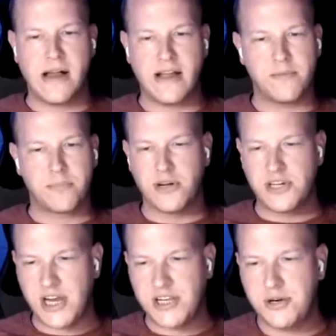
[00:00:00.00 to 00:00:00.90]

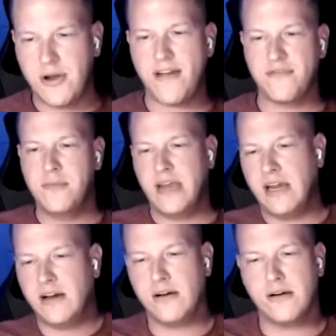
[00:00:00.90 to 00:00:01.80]
appreciate you having me
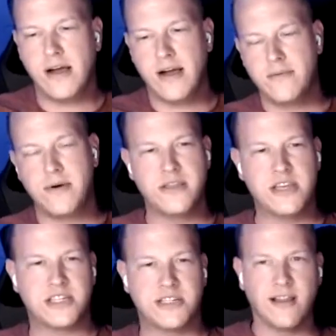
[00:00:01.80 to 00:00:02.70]
here on
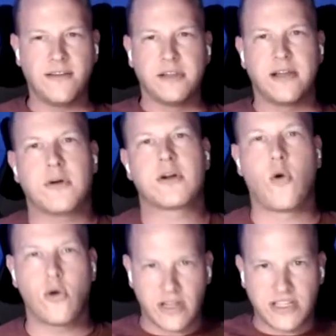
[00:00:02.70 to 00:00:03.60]
this lovely
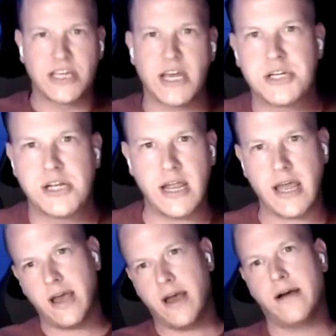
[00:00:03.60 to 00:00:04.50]
recorded session,
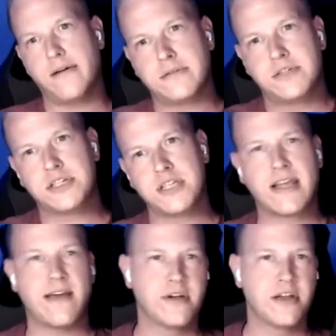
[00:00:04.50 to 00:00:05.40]
just like
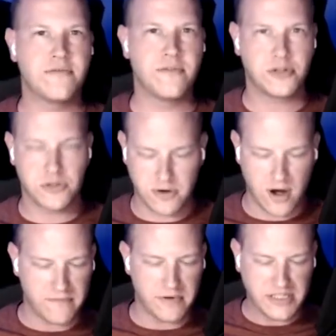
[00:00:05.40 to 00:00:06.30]
every other virtual
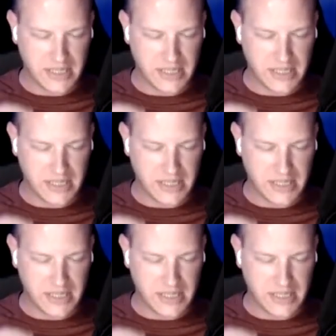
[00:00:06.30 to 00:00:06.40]
conference.